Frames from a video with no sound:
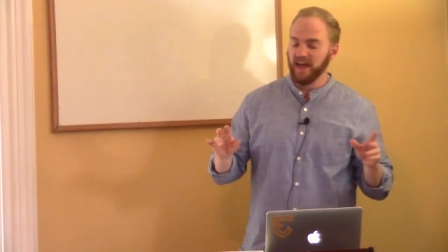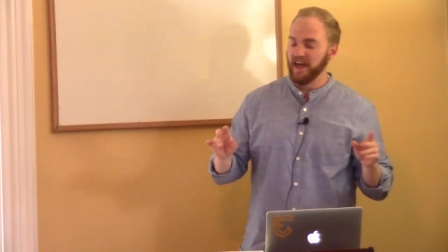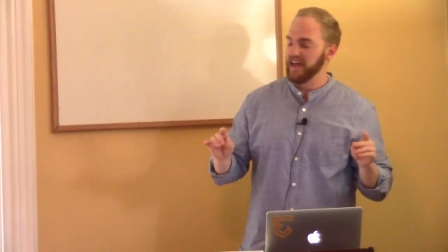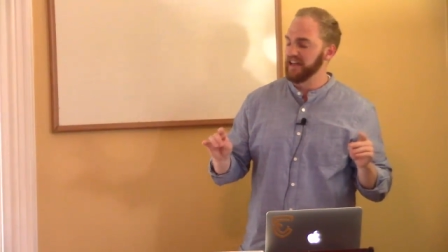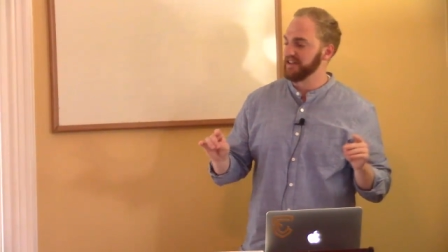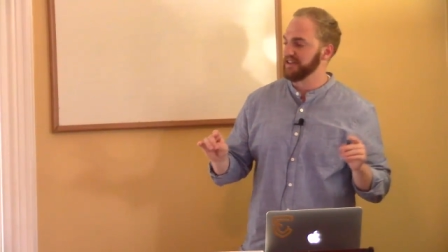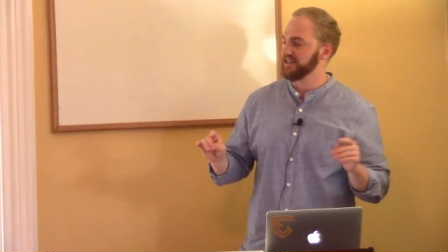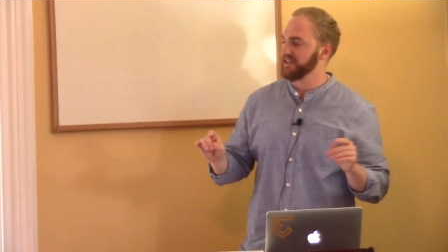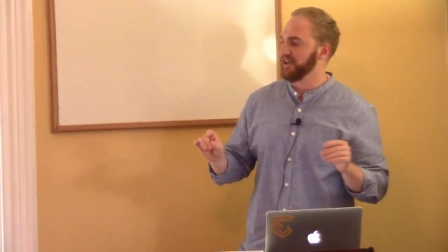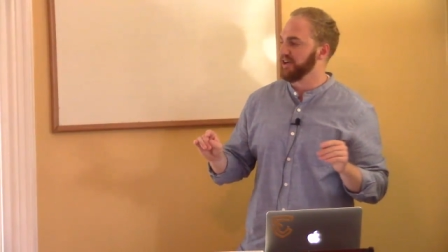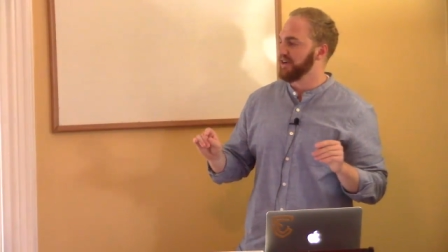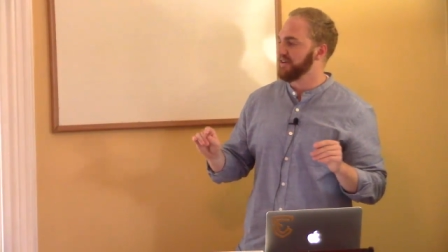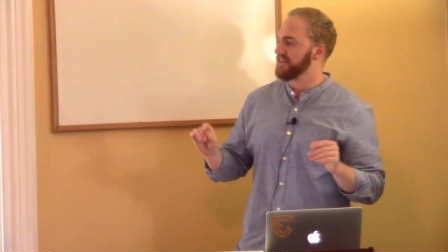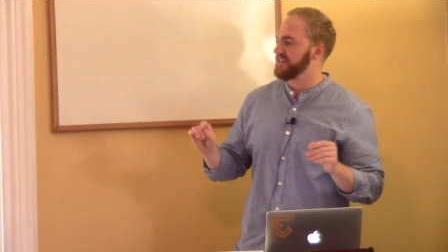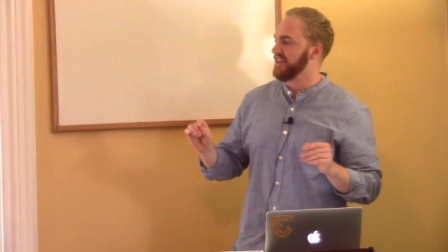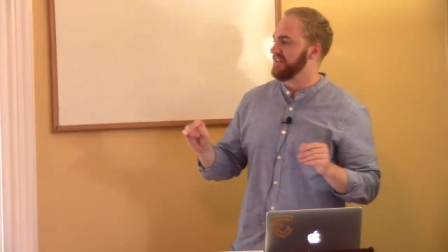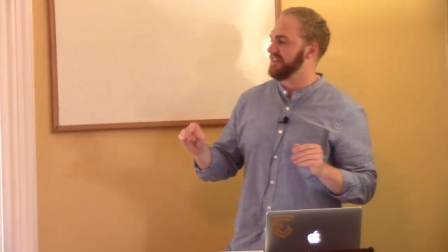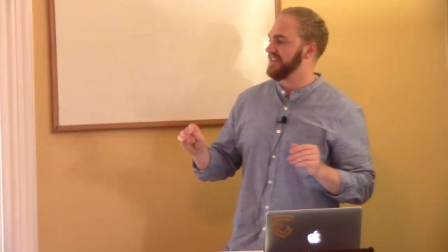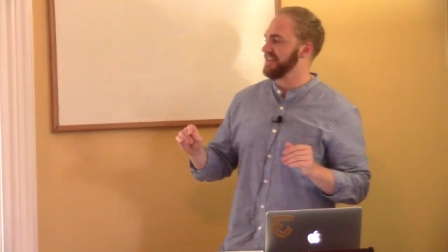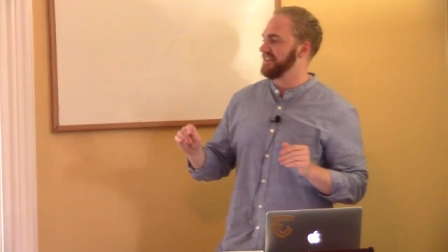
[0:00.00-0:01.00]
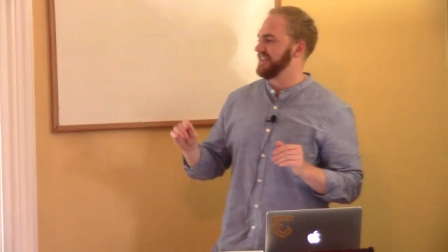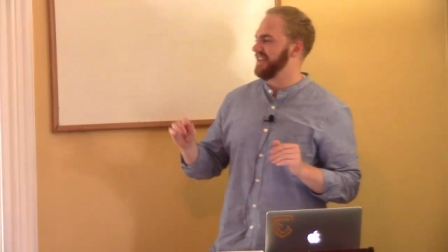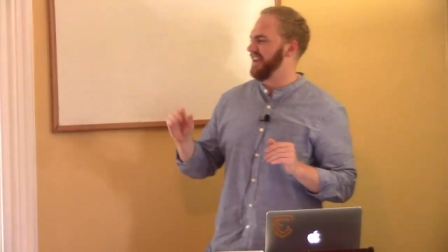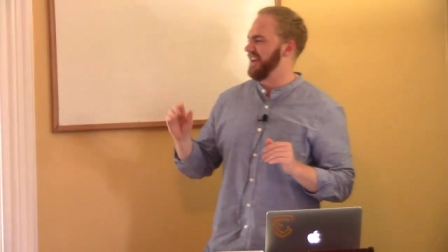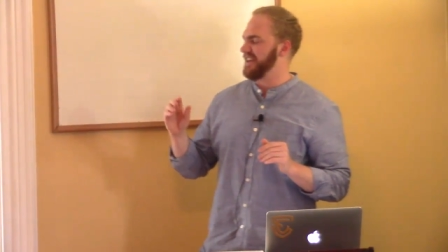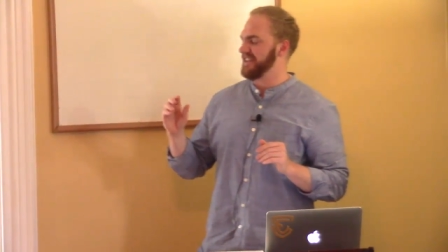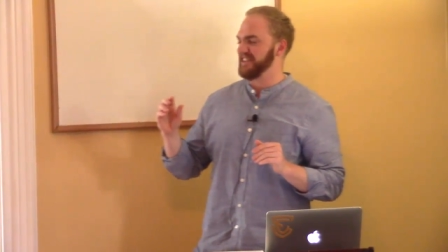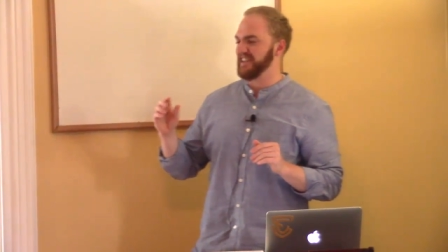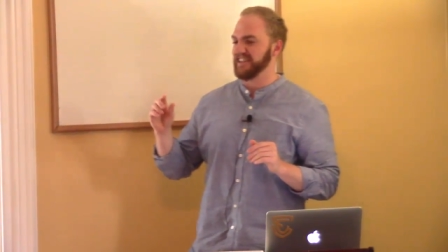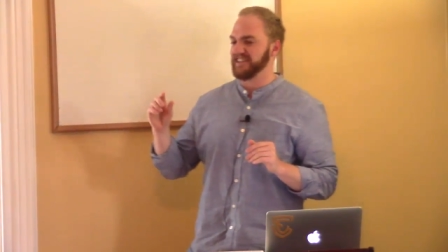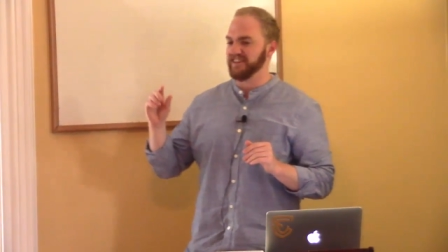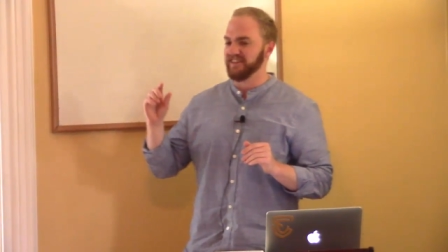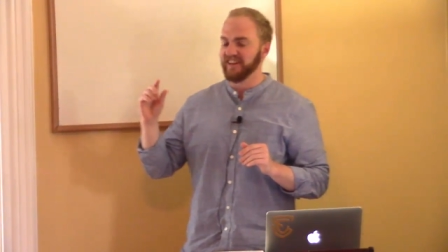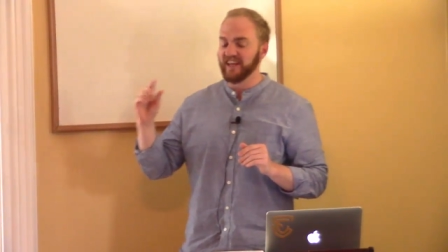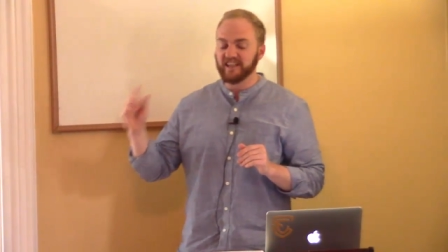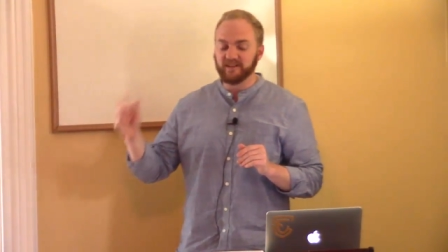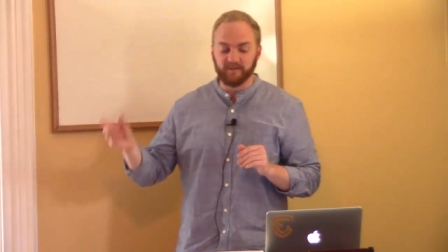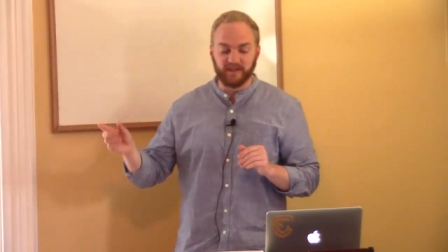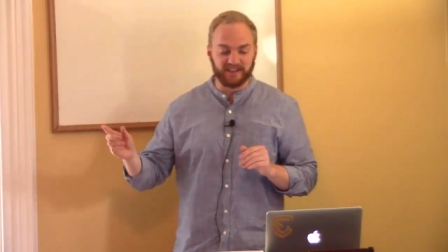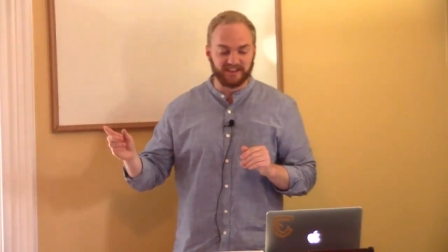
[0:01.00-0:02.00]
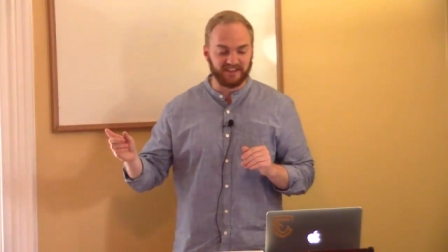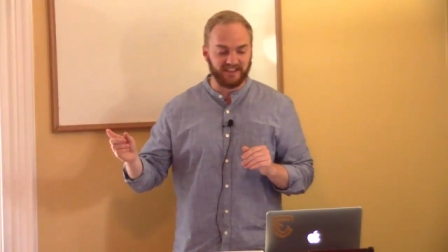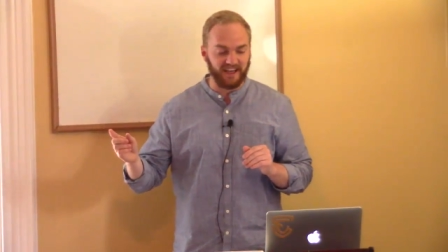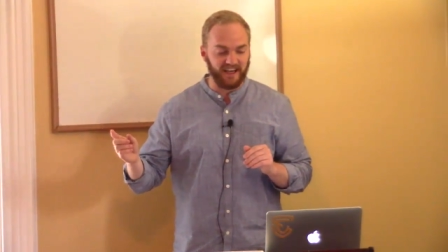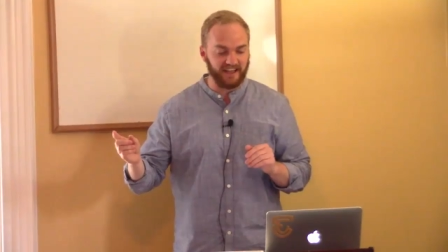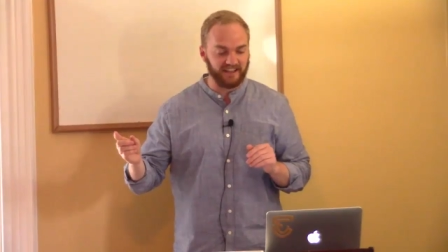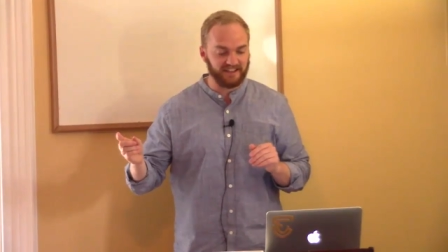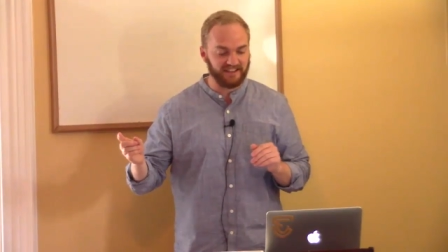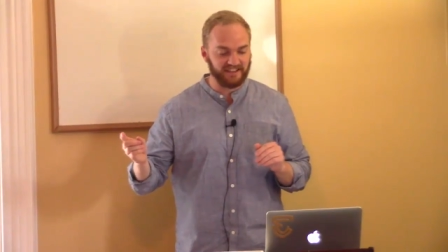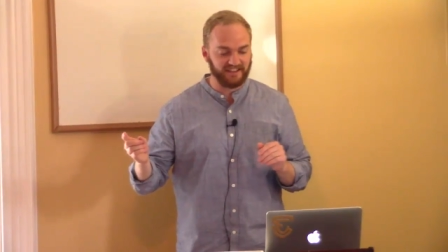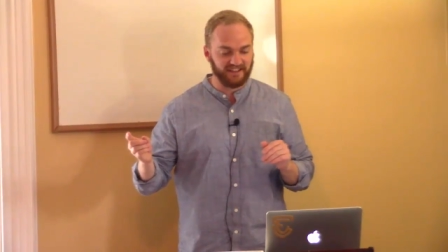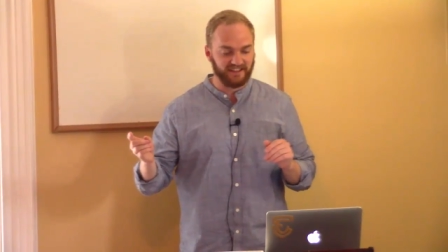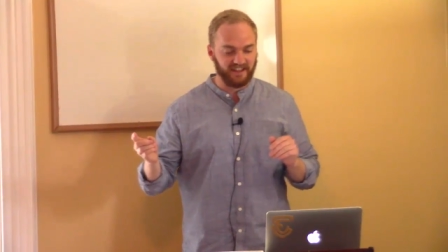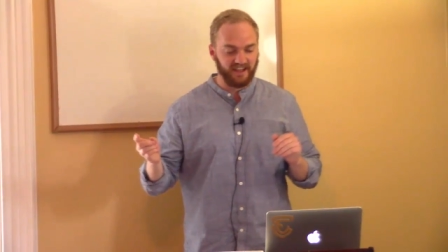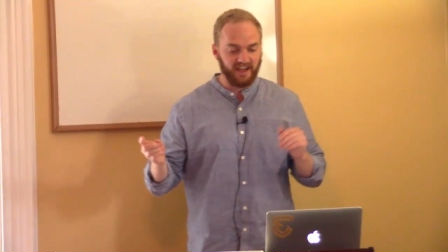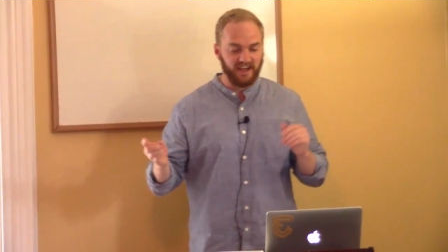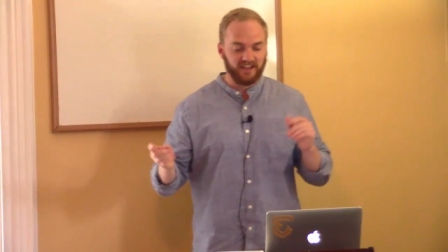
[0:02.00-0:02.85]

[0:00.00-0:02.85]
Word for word: it serves at this, as this litmus test